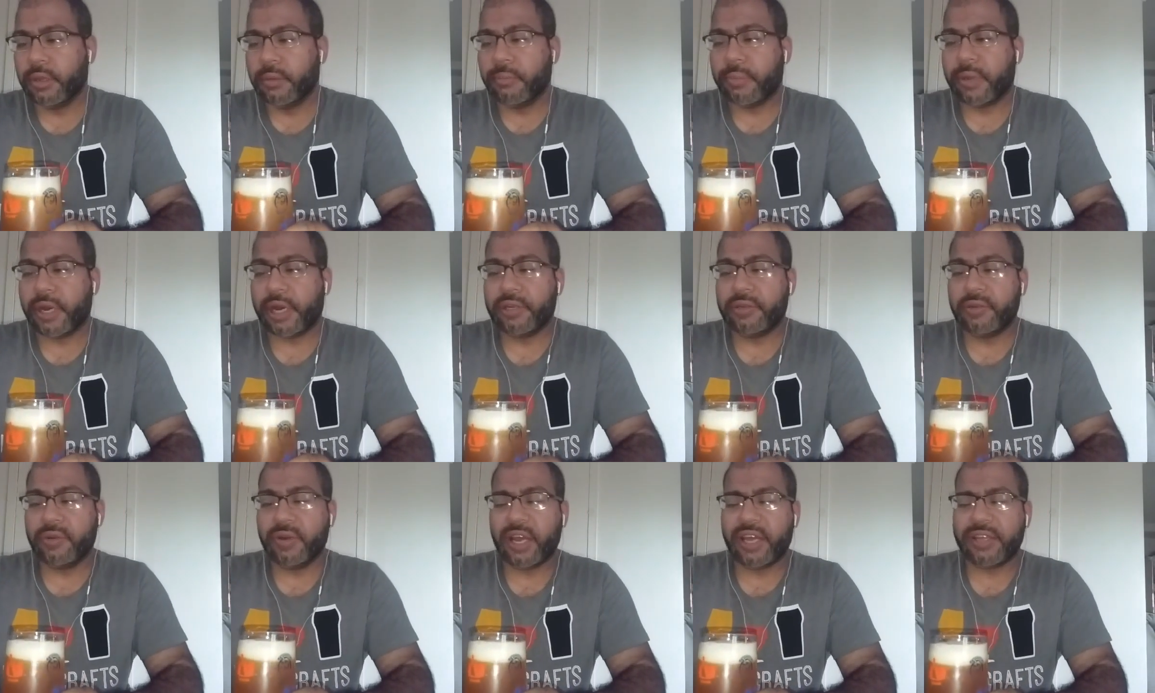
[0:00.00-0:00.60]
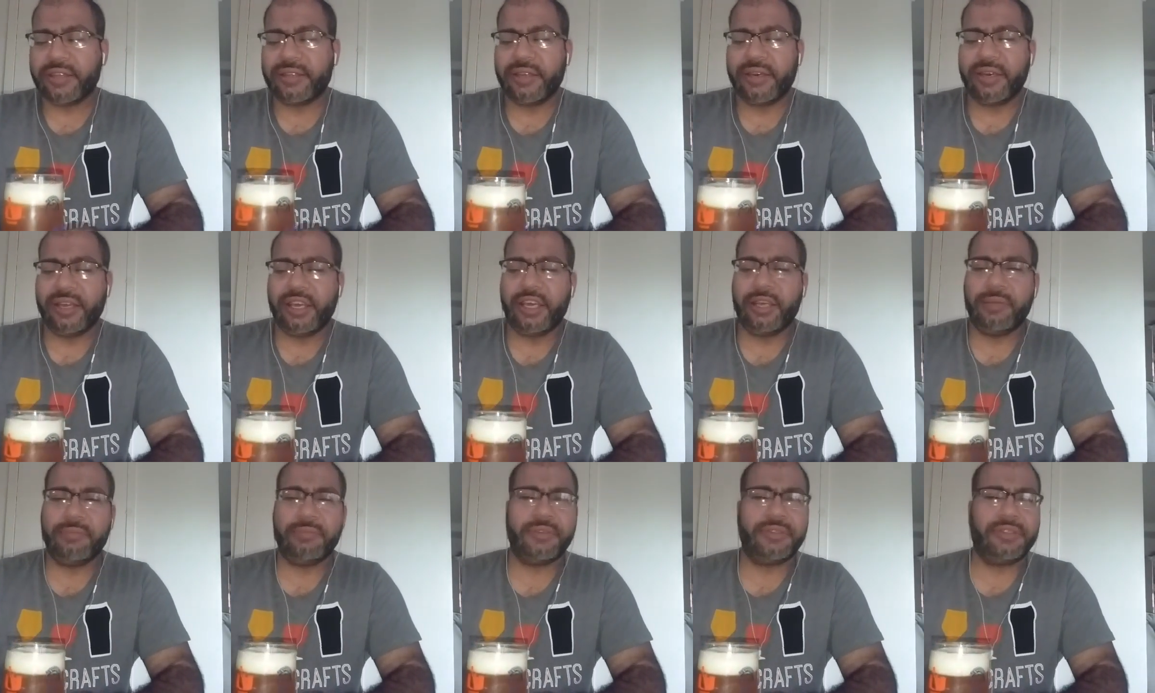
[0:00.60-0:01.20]
But I do like the
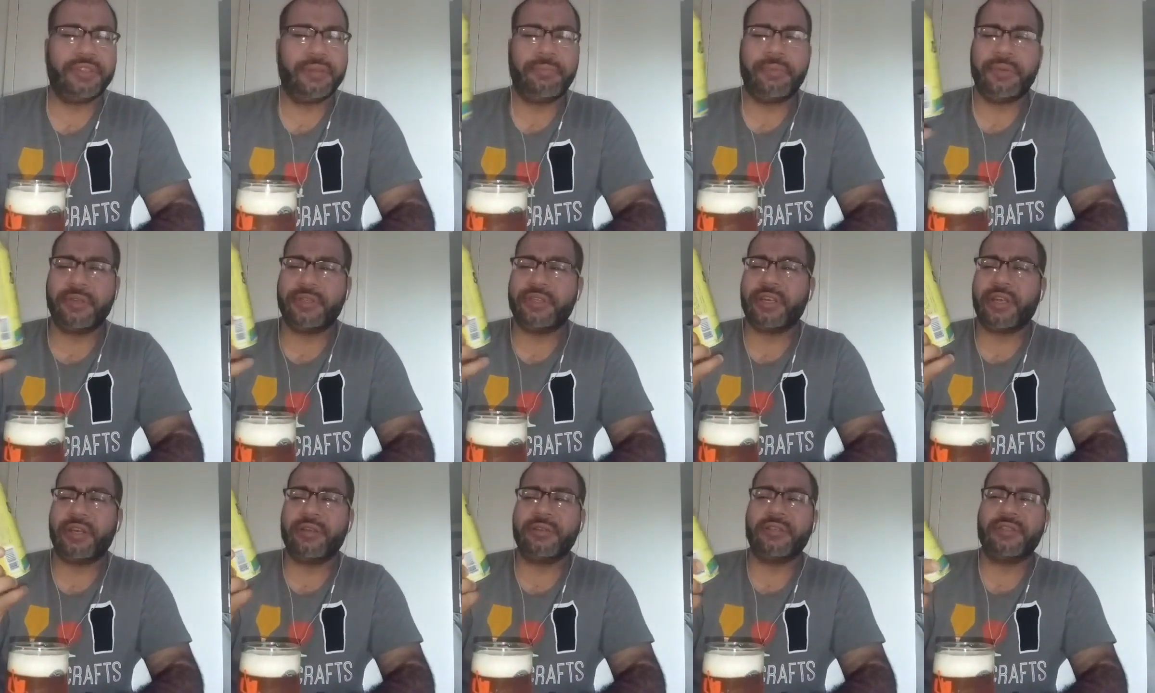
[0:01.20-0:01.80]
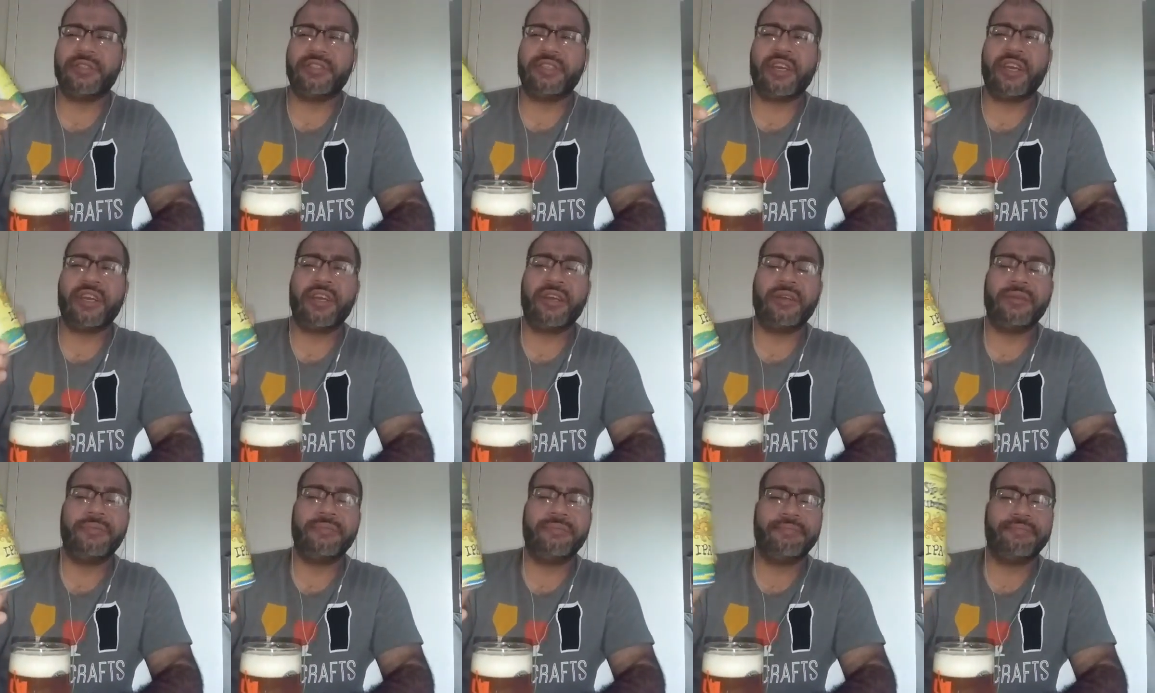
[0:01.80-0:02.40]
name Sip of
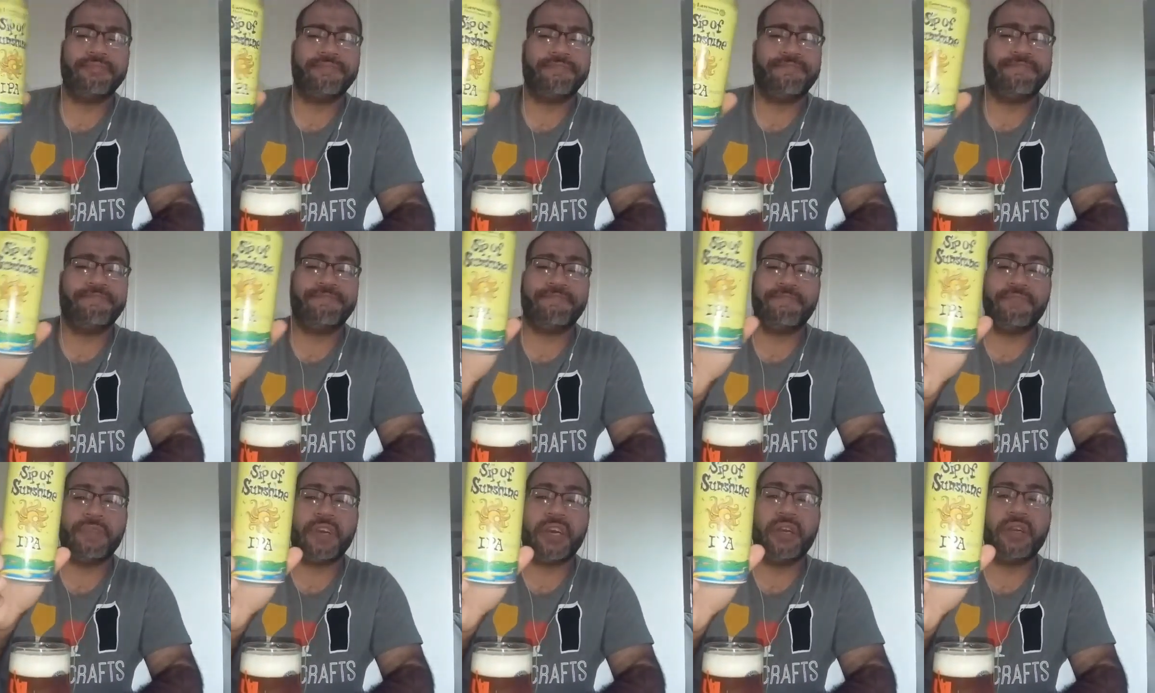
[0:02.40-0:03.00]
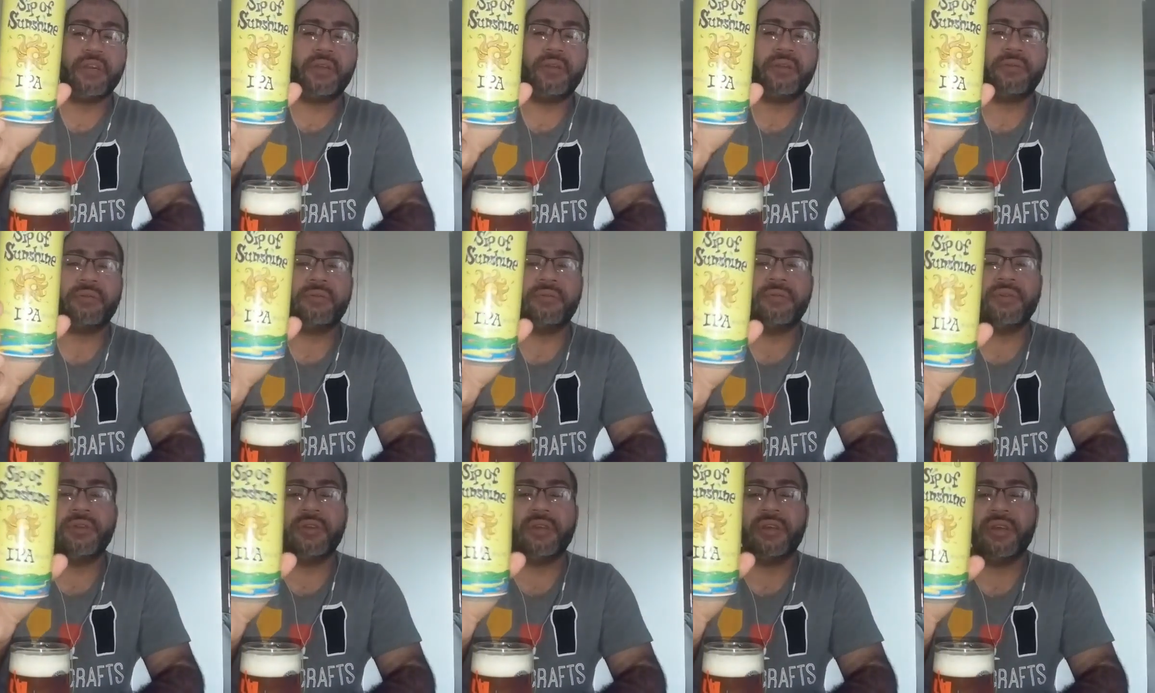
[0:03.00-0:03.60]
Sunshine, very
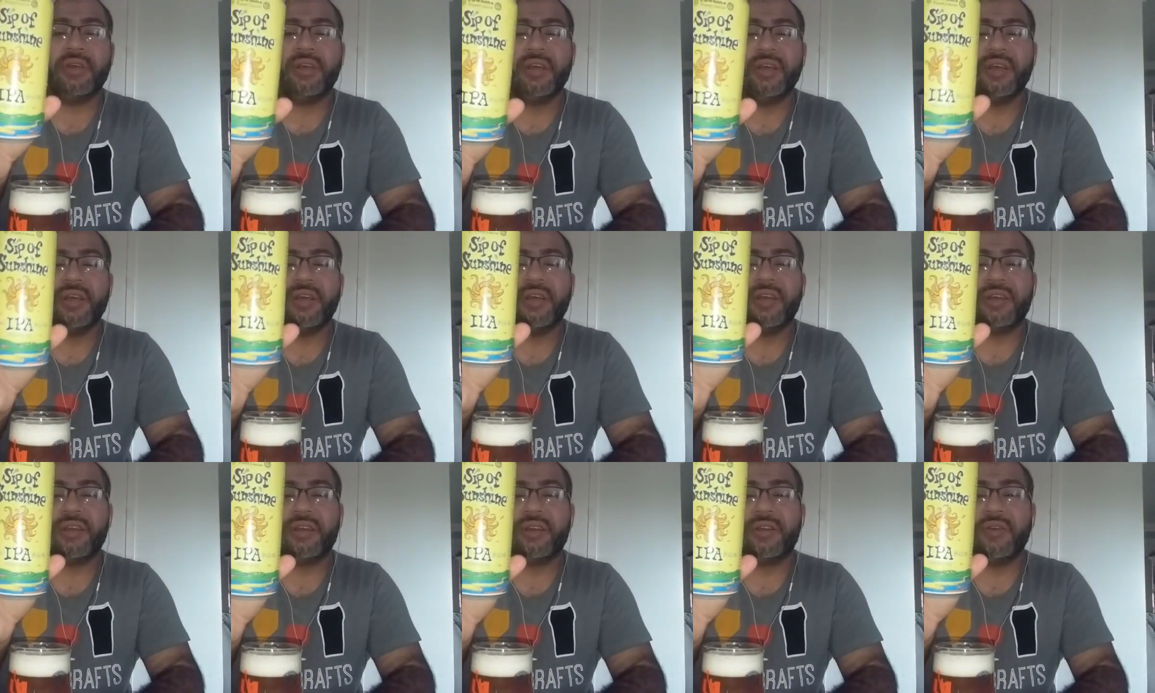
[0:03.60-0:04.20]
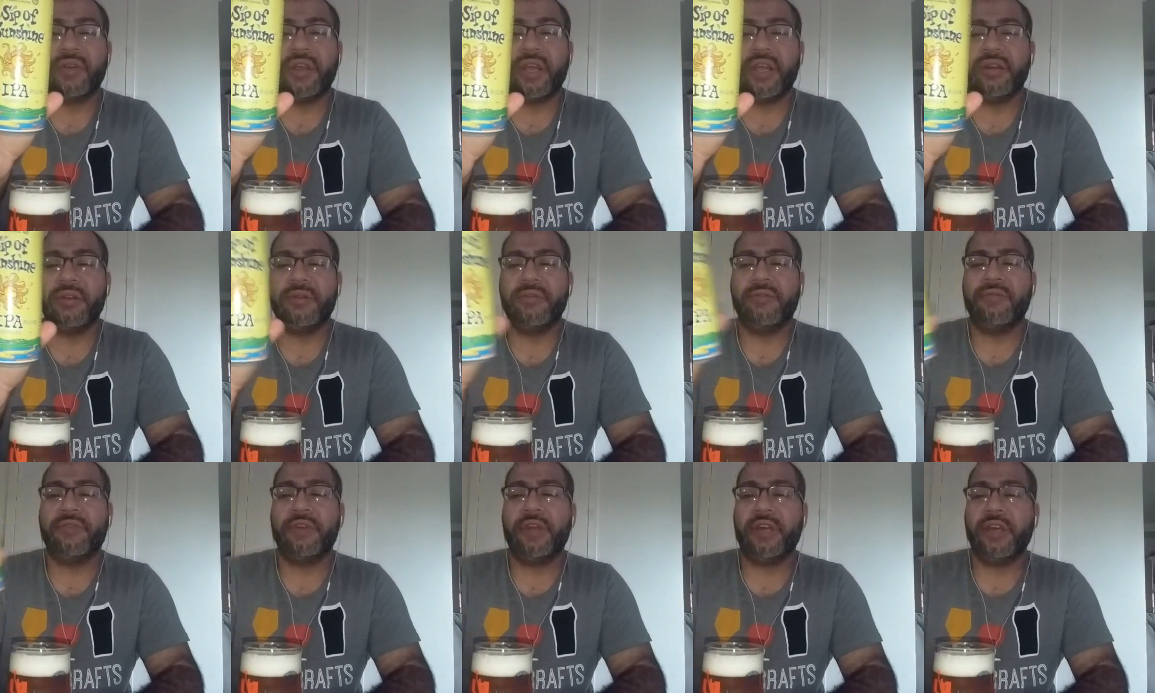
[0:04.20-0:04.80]

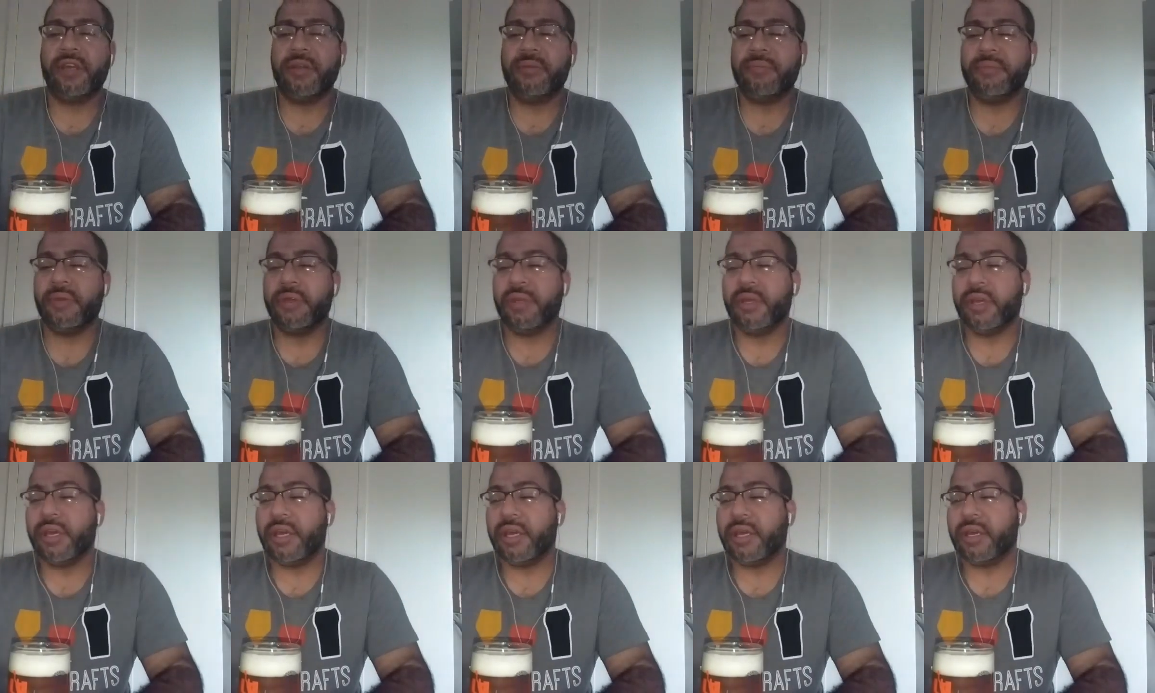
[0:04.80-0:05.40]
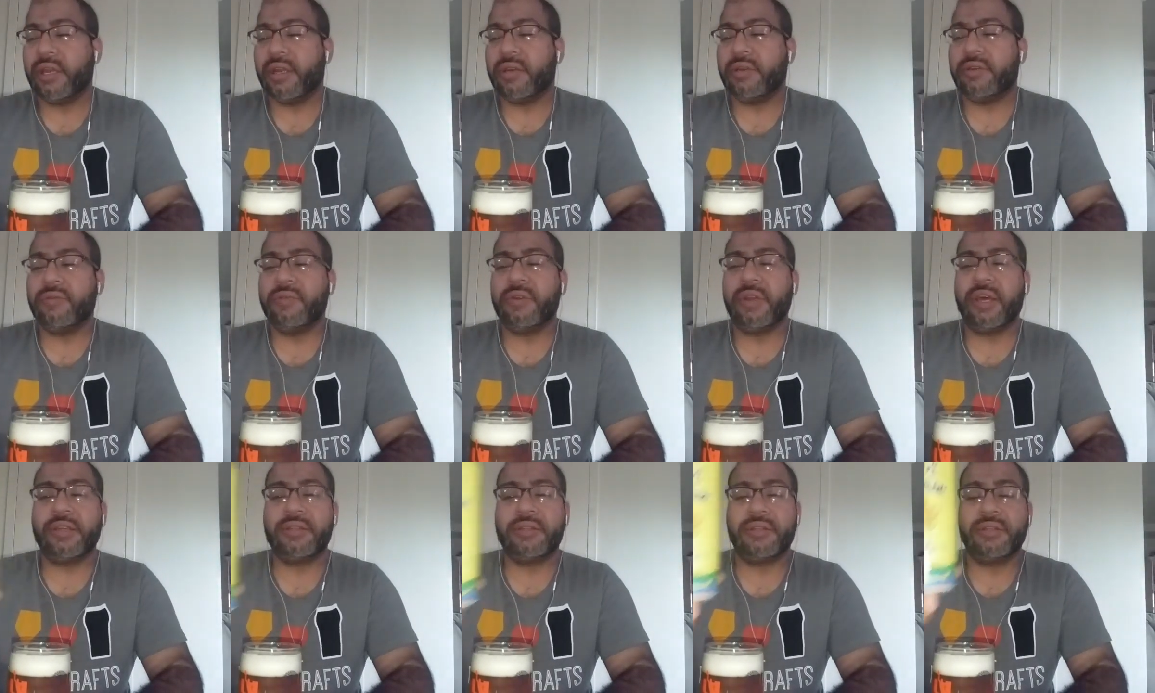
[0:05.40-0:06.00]
creative name, and I do
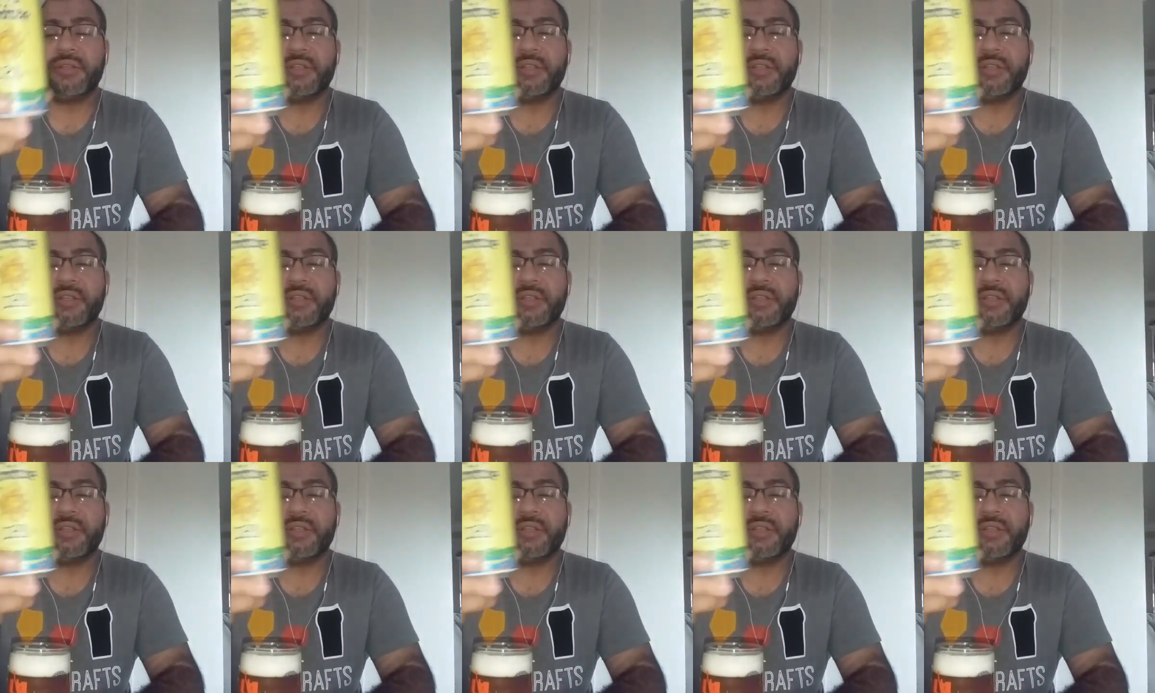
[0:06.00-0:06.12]
like the